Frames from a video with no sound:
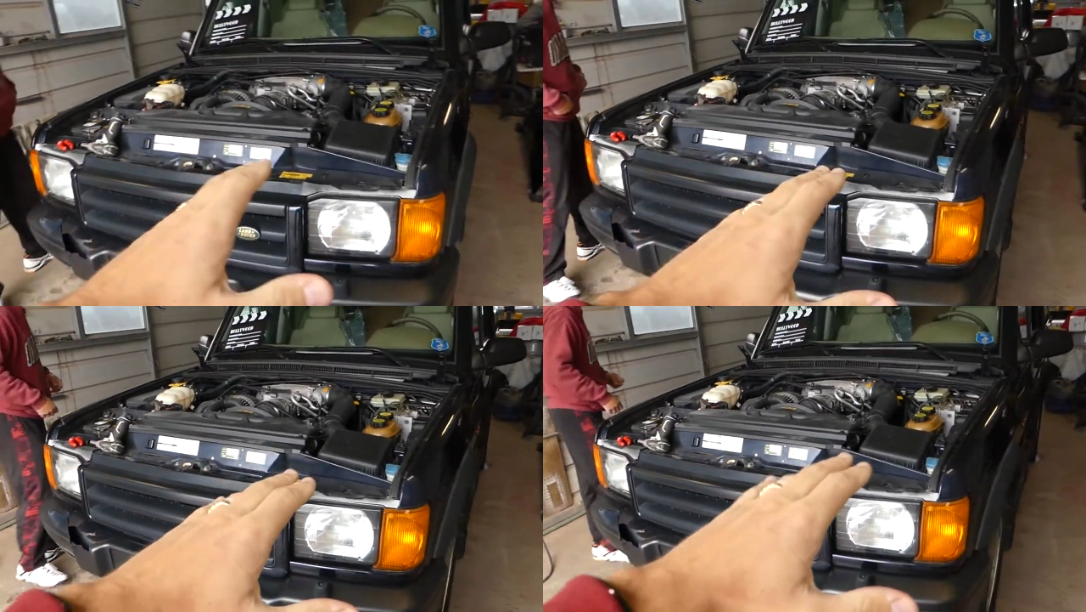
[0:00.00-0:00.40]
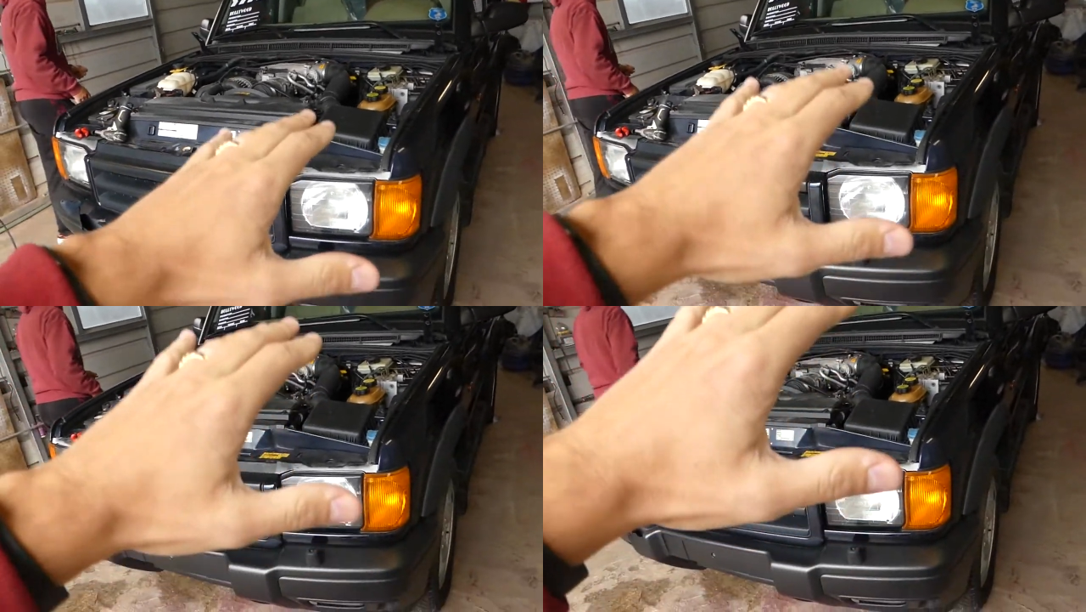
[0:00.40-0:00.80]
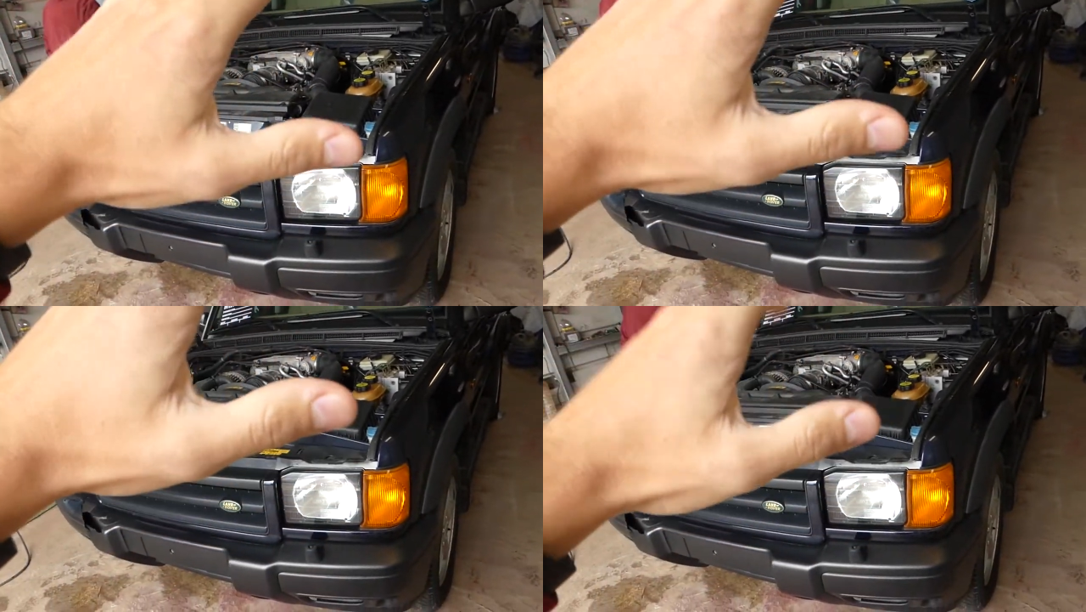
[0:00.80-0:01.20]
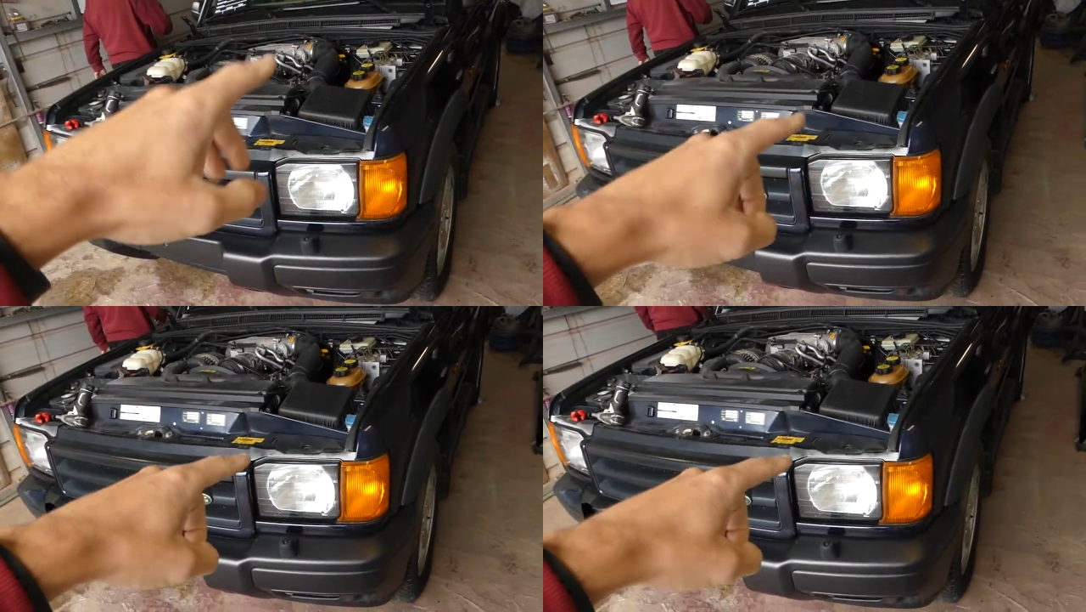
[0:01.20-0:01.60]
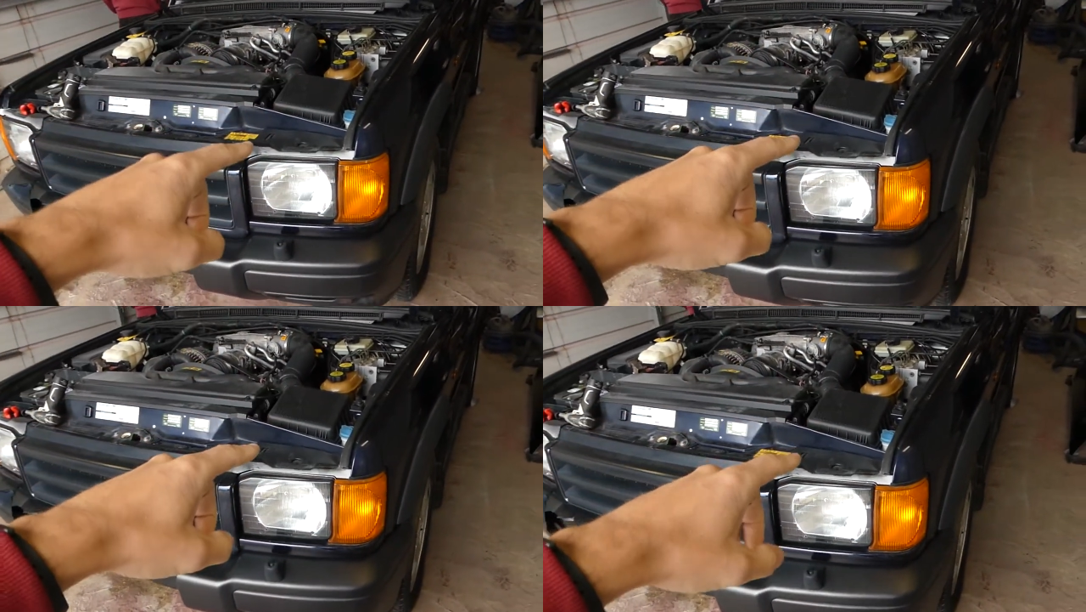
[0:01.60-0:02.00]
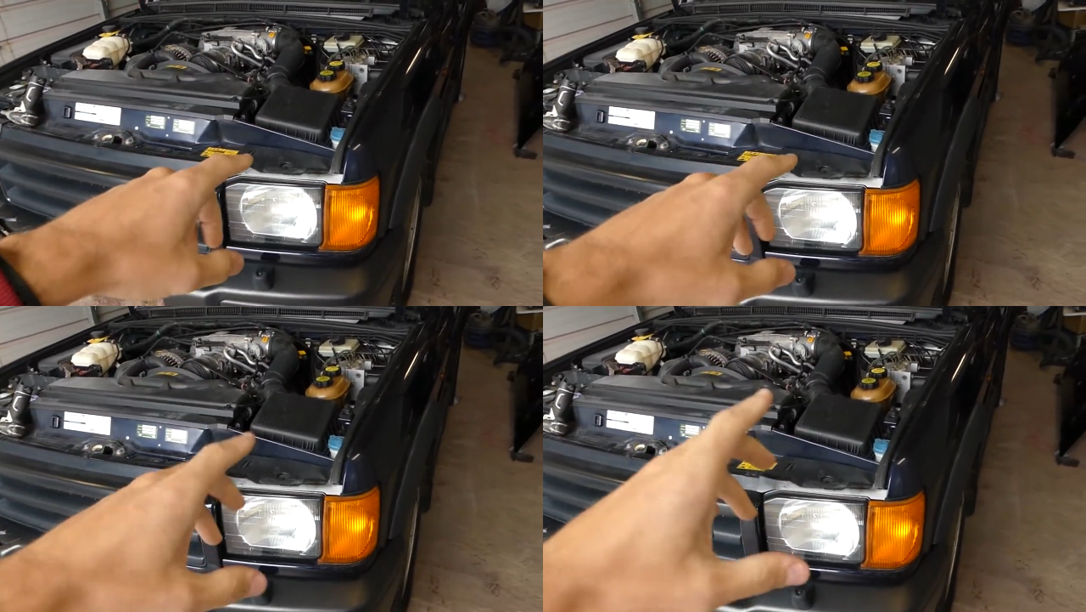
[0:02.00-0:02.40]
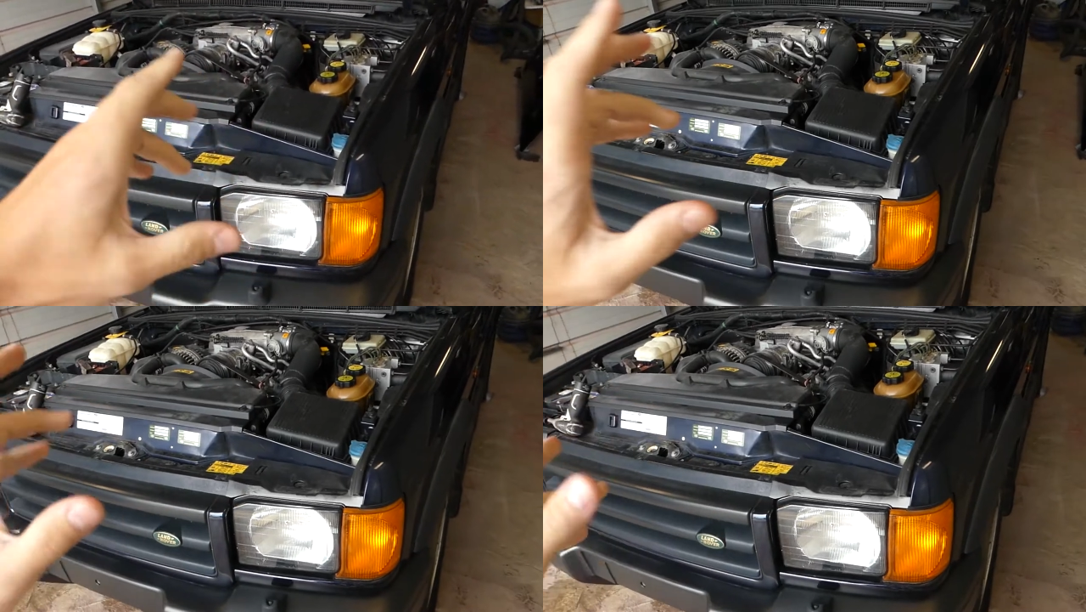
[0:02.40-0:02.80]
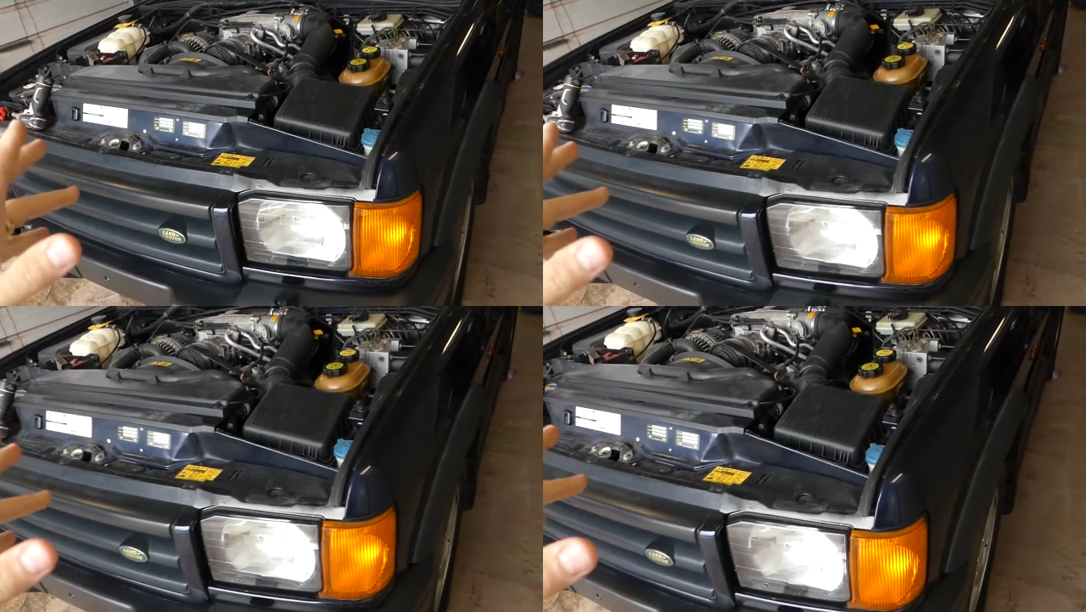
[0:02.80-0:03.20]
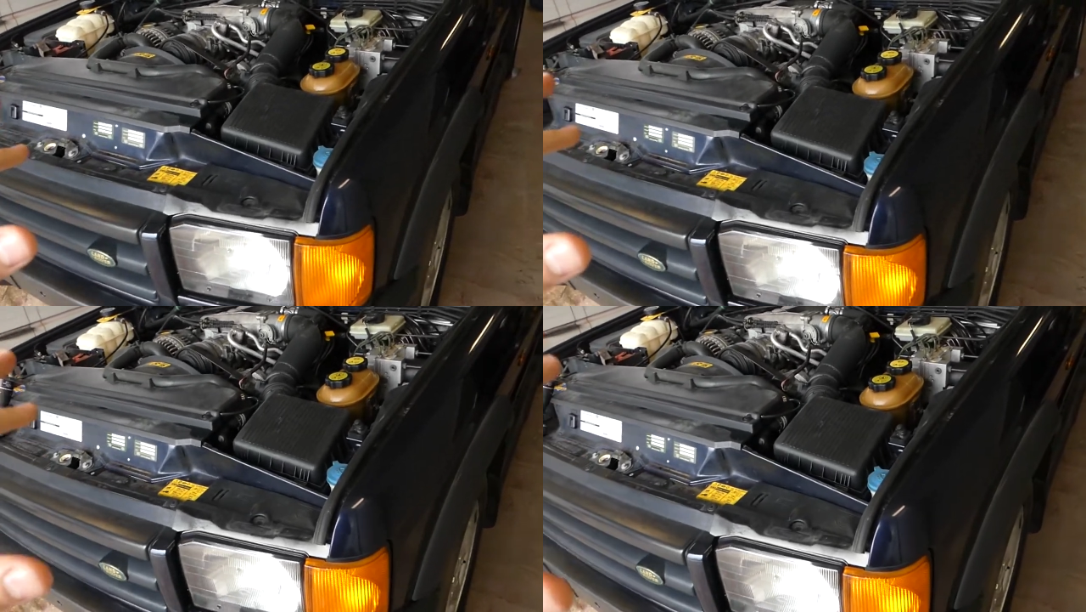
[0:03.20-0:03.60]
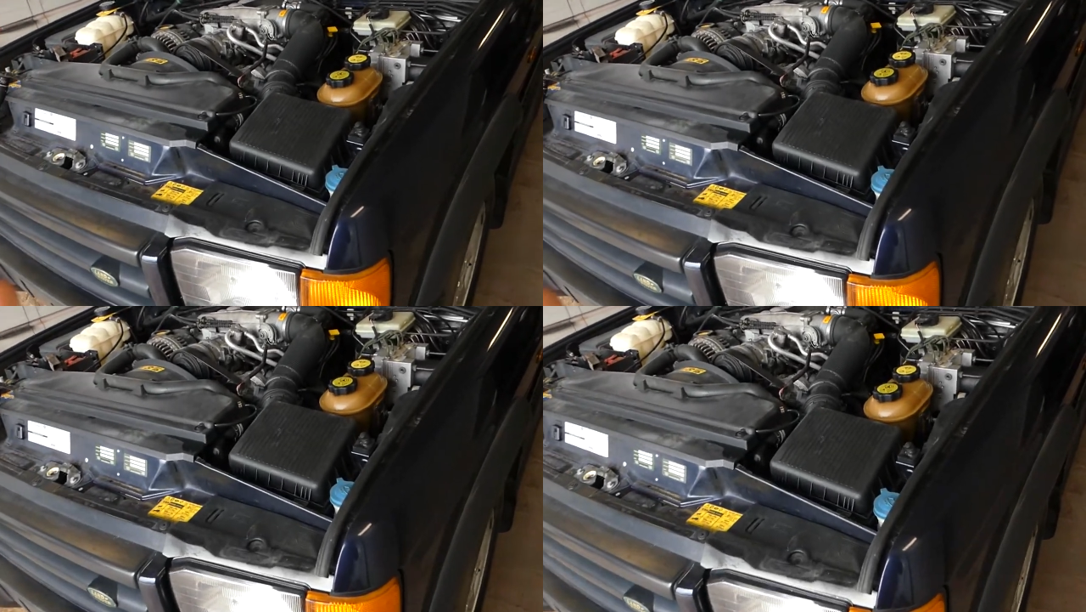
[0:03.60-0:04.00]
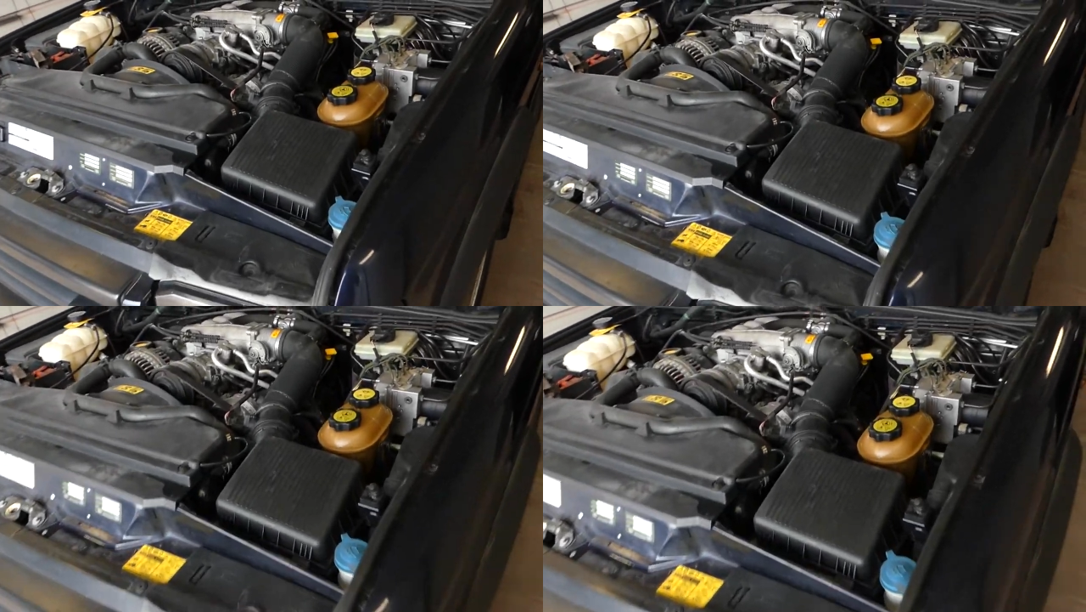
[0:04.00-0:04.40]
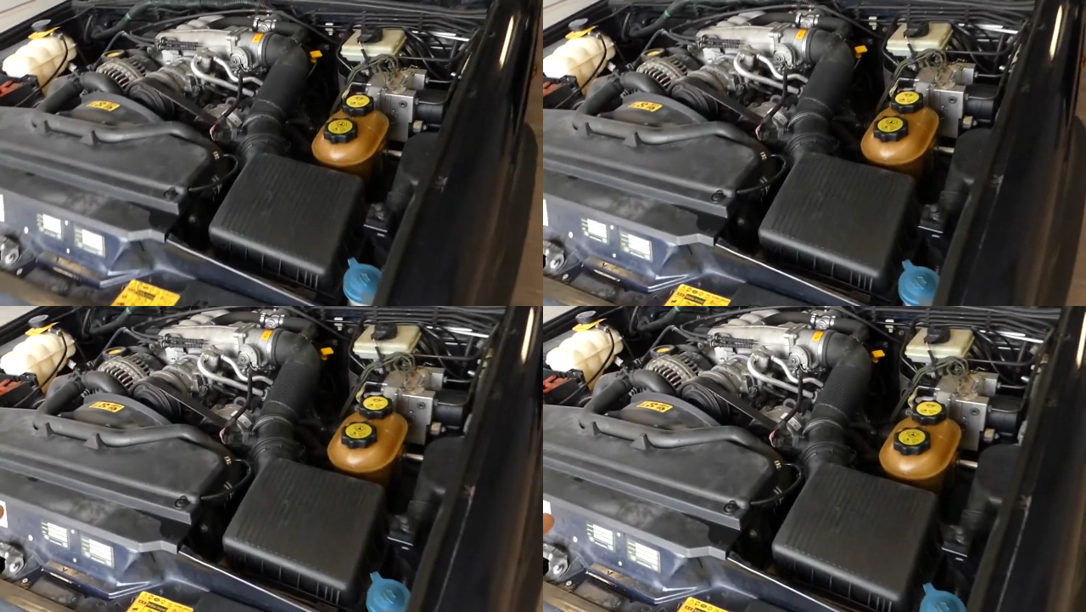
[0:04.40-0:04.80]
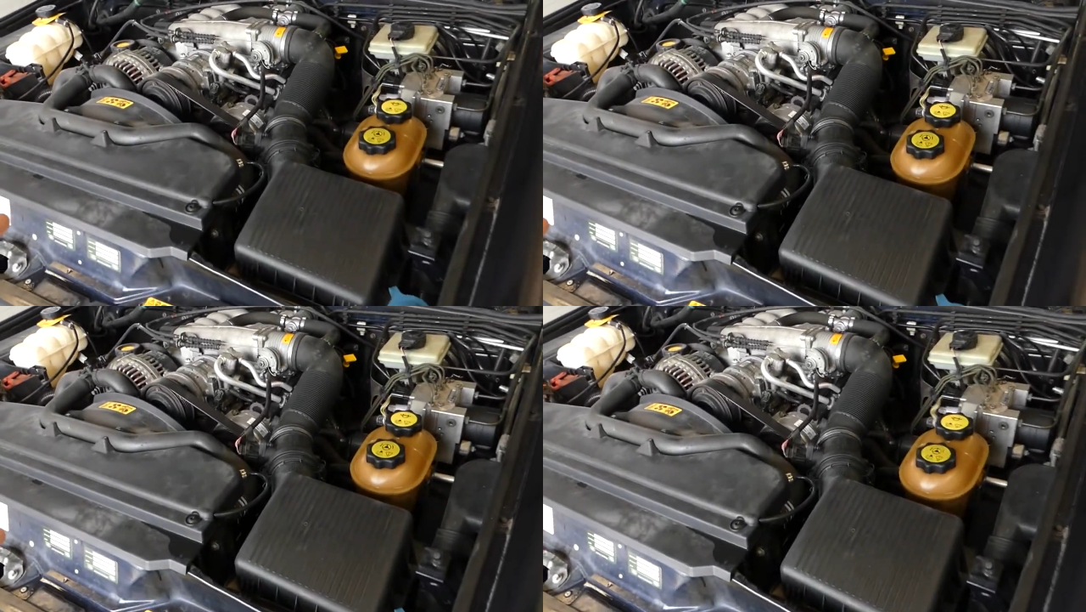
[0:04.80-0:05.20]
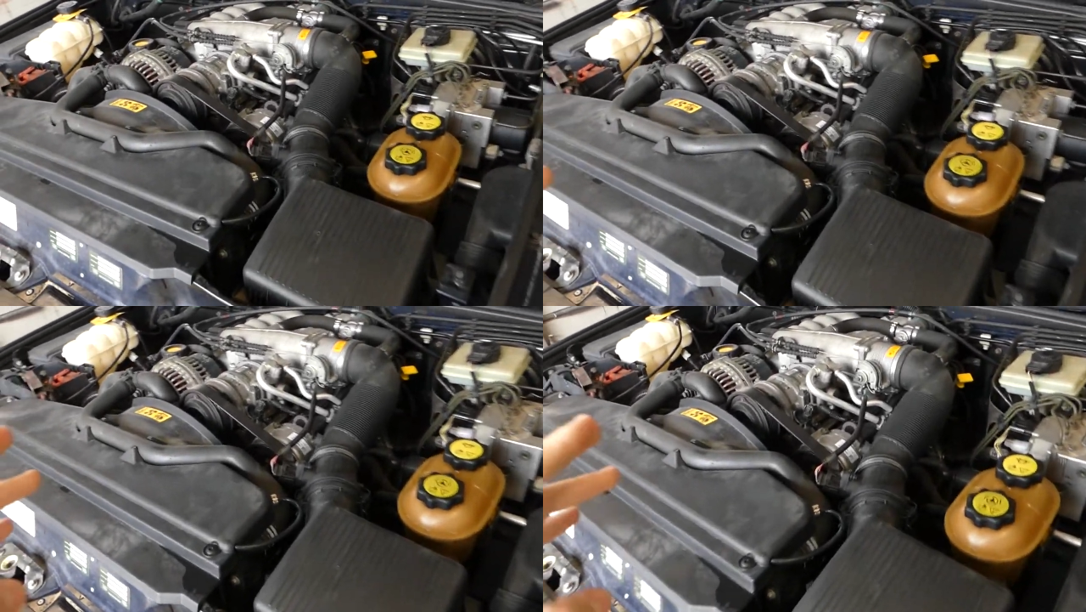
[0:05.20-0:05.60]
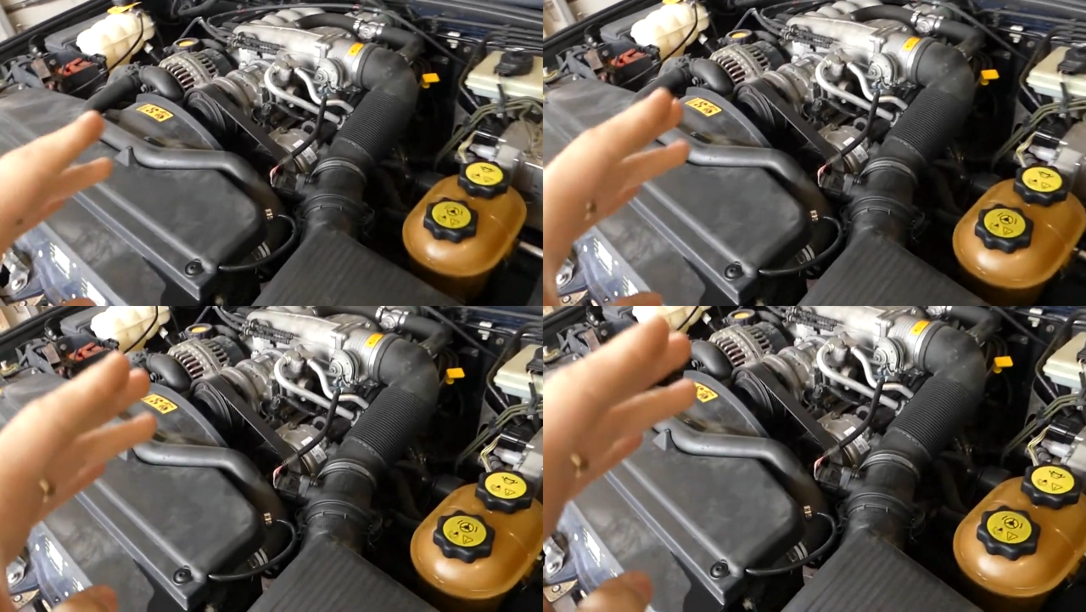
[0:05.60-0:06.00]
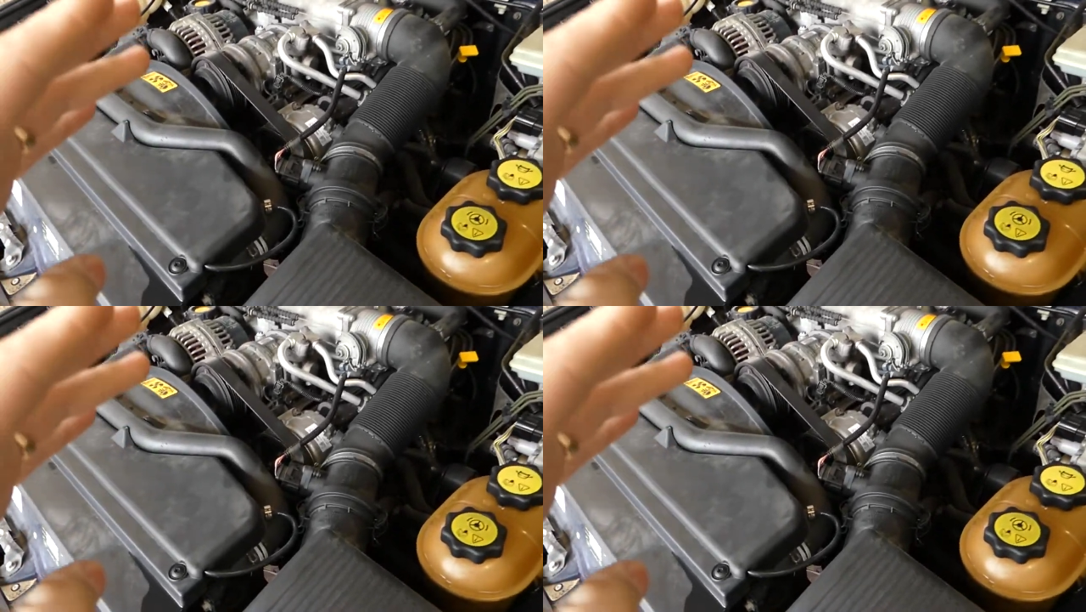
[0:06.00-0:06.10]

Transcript: (no speaker visible)